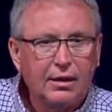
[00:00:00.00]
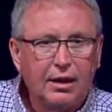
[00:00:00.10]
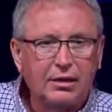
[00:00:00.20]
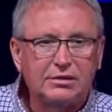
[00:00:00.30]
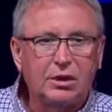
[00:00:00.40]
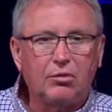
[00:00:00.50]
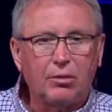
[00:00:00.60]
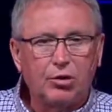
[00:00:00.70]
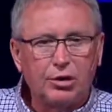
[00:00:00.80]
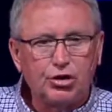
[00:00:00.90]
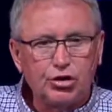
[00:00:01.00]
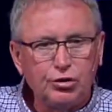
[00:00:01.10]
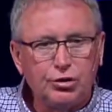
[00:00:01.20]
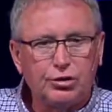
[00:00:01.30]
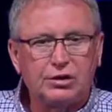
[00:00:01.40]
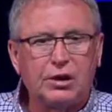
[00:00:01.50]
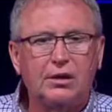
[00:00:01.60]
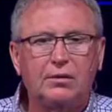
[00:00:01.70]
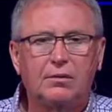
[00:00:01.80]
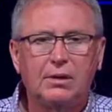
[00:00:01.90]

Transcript: and said, I'm going to shoot your son